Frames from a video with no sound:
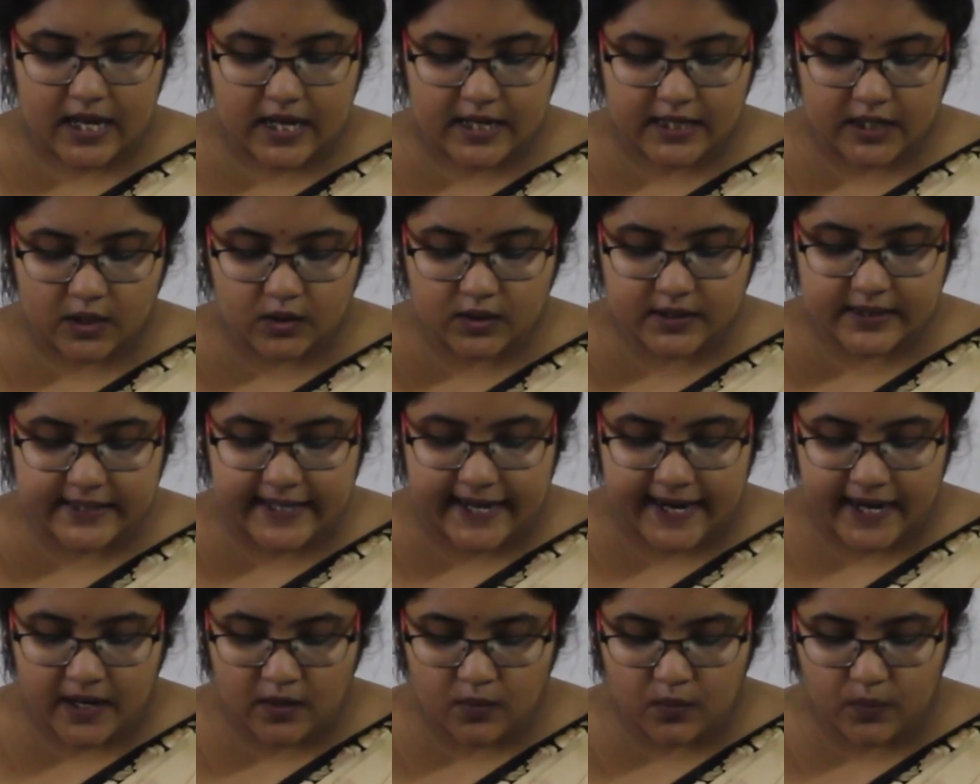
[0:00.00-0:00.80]
Now
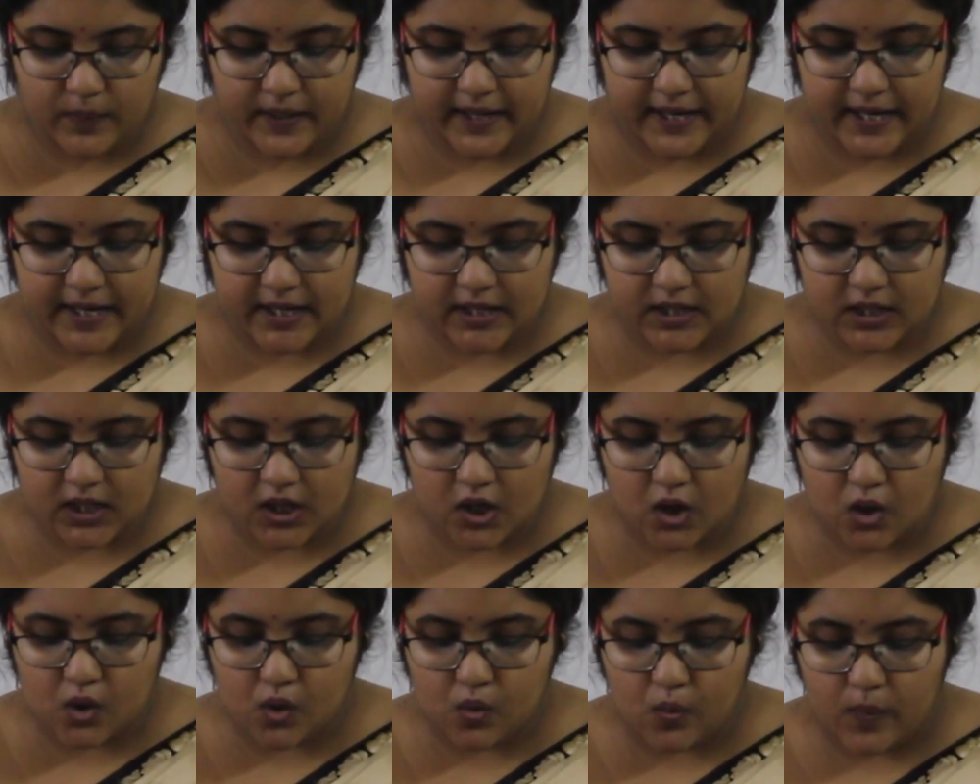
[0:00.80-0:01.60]
there
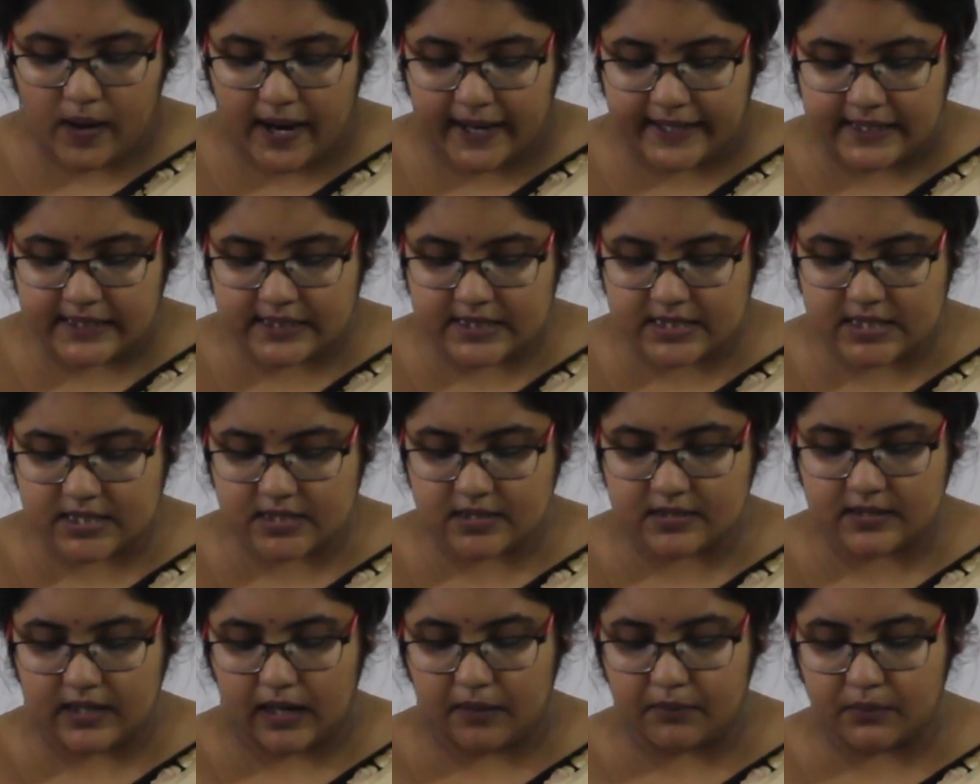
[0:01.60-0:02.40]
were a
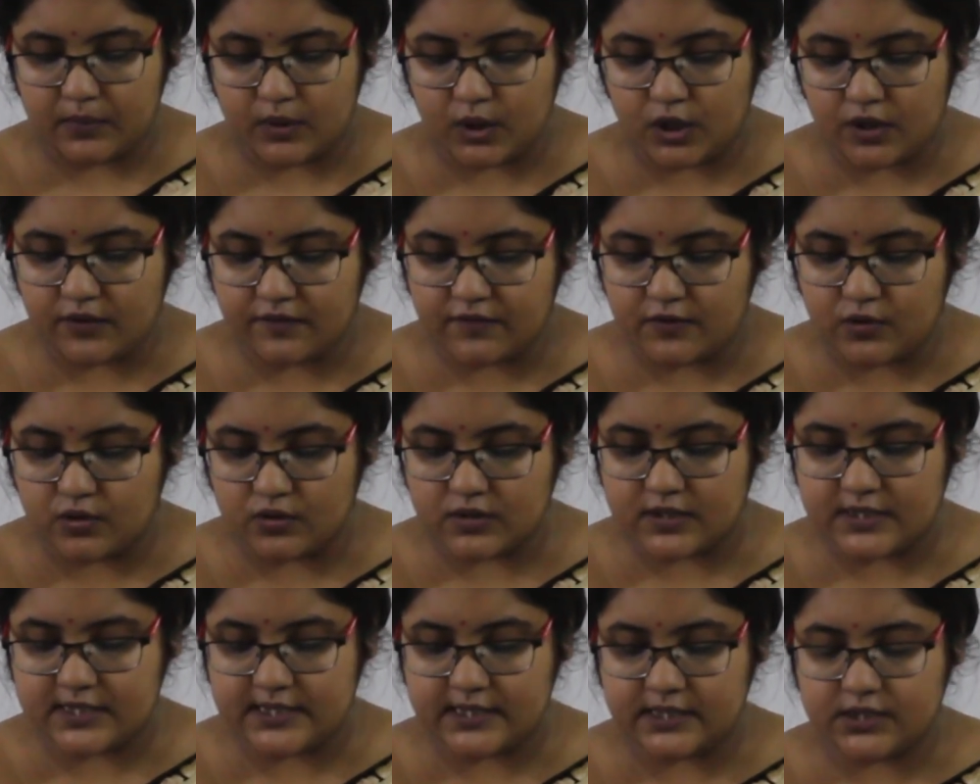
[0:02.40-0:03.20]
quite number of
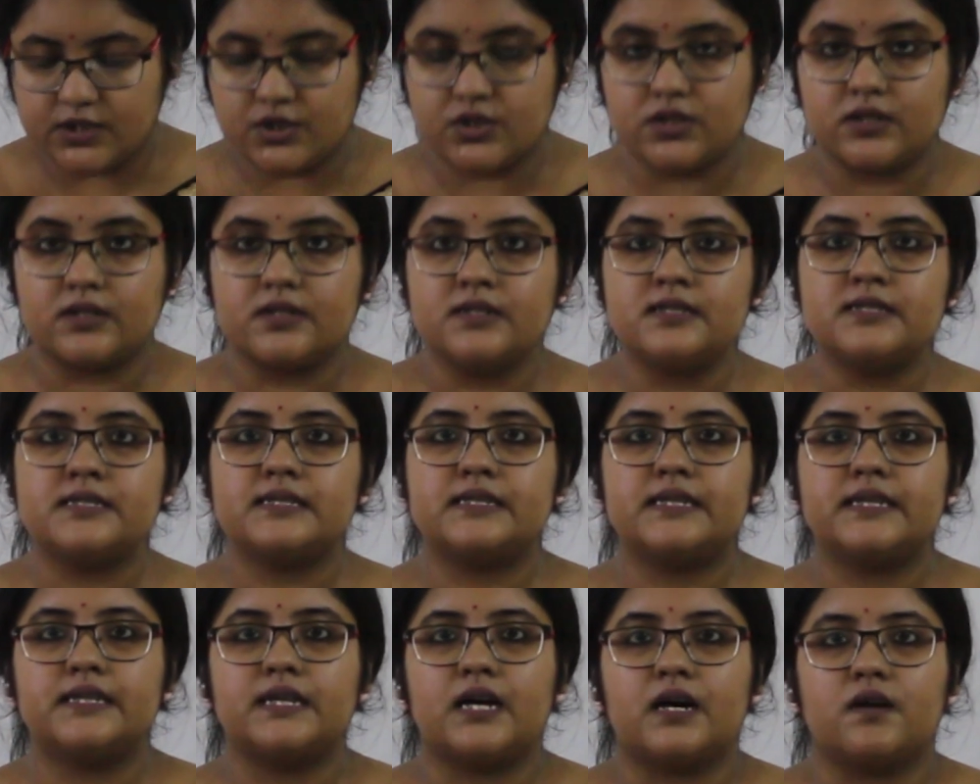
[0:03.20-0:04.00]
good
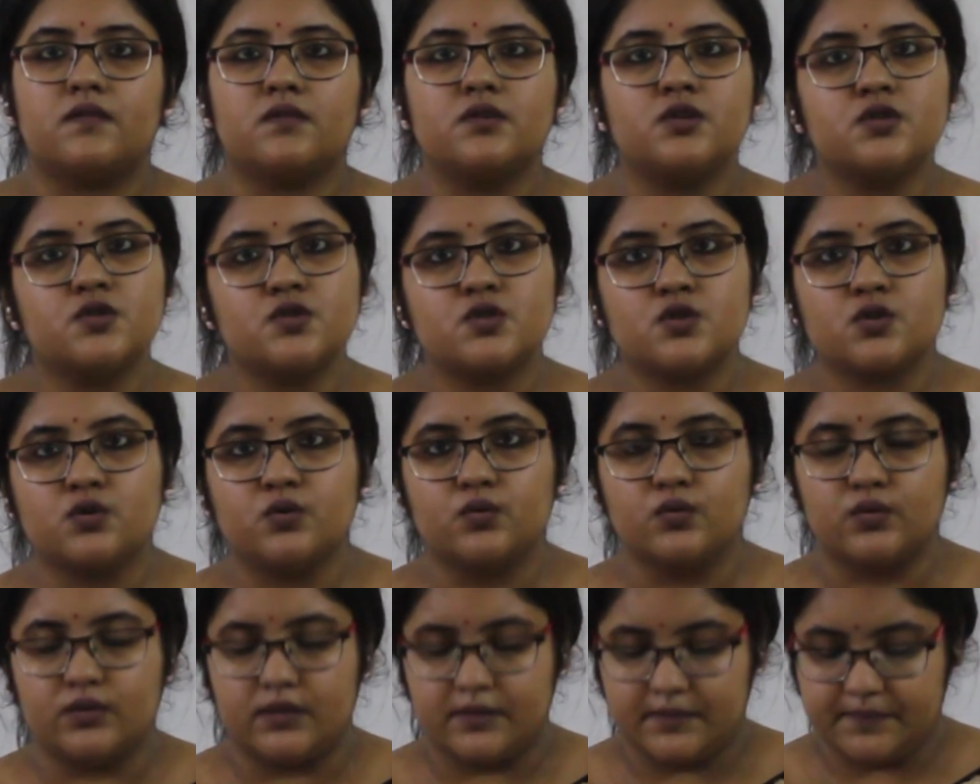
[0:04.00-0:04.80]
teachers in our
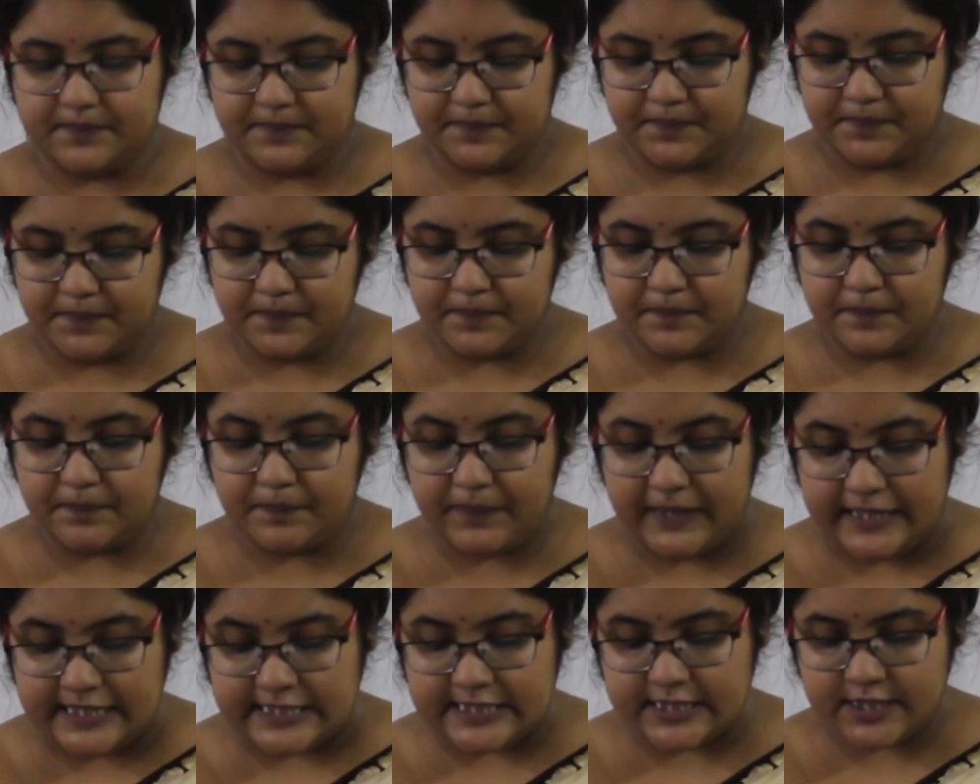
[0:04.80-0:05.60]
school.
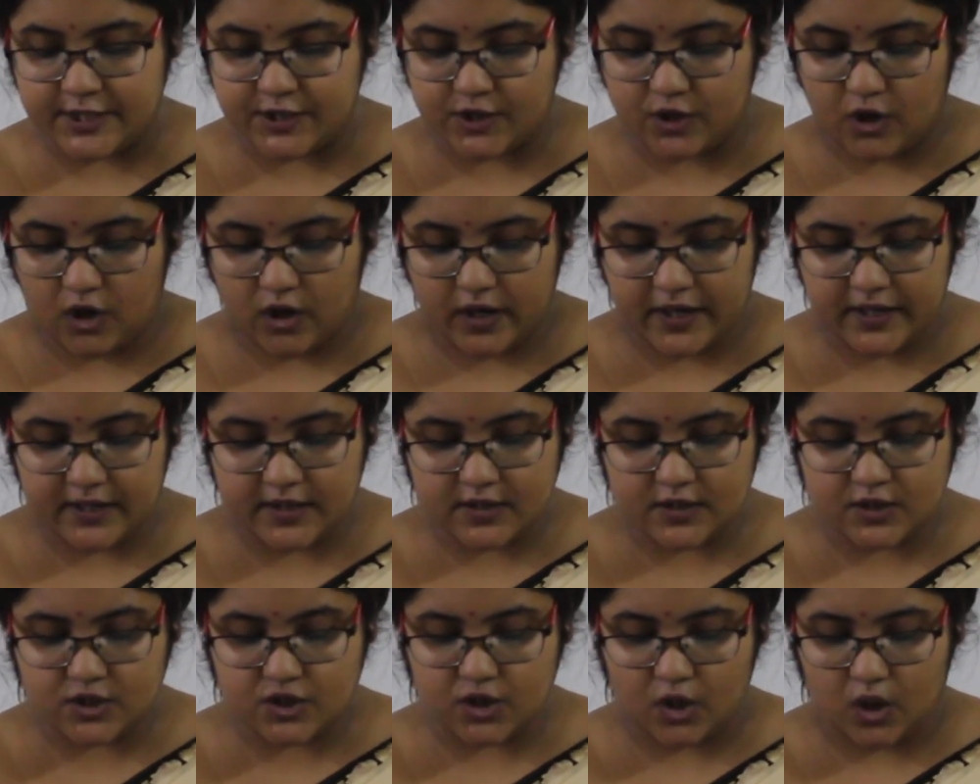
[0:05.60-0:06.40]
B.T.
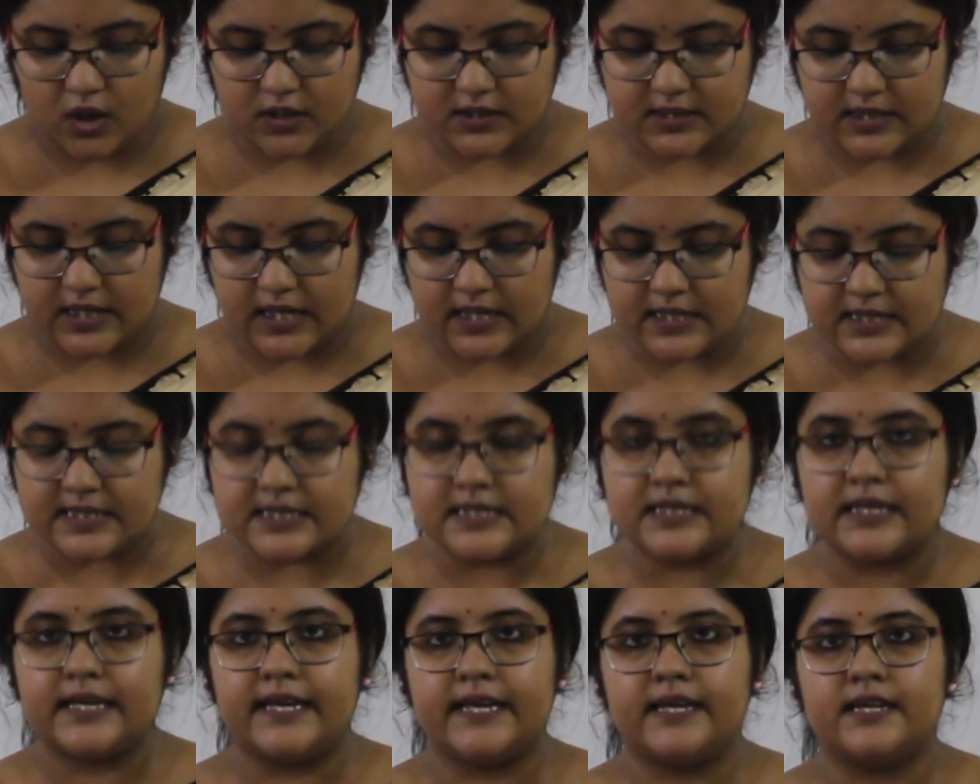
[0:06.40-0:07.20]
Roy taught
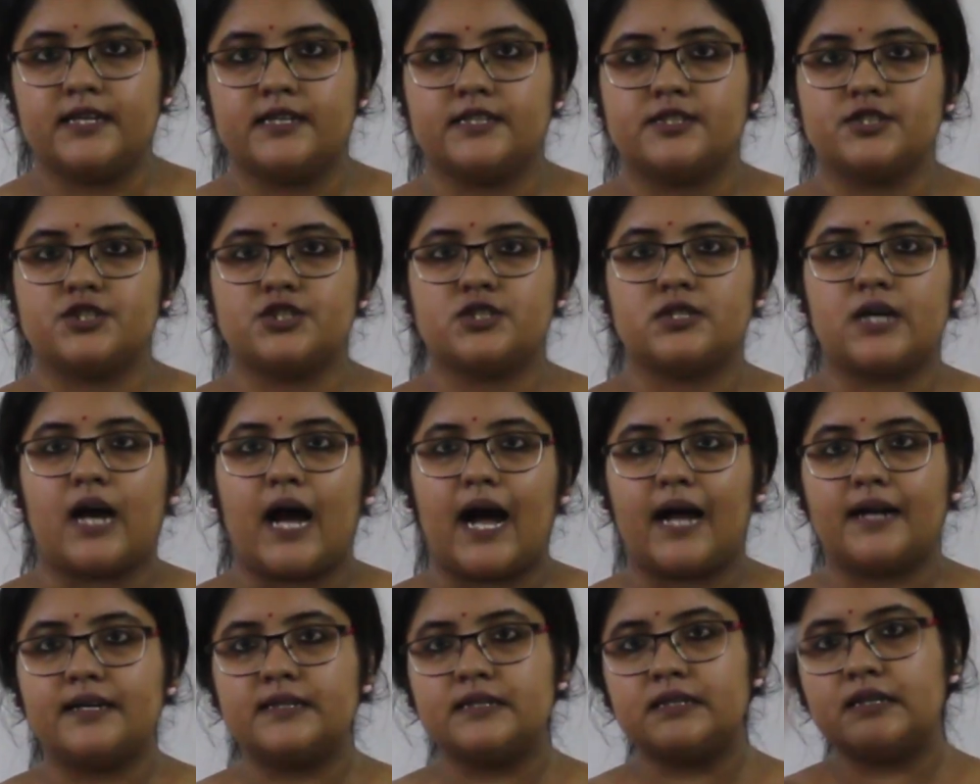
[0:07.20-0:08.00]
us English.
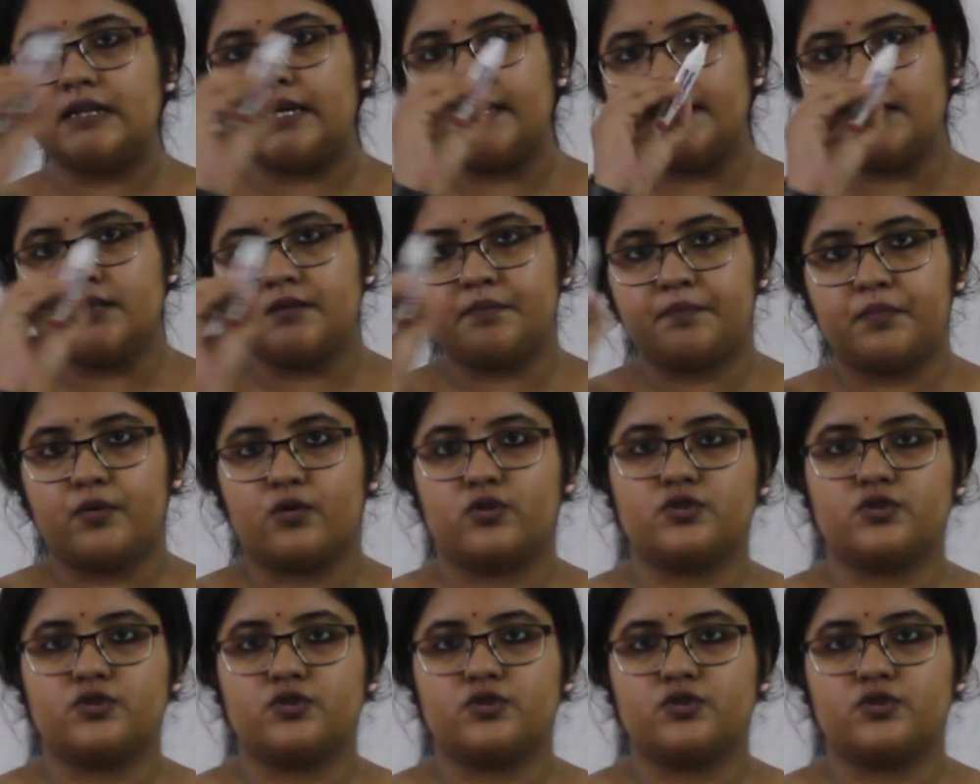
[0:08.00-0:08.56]
Underline the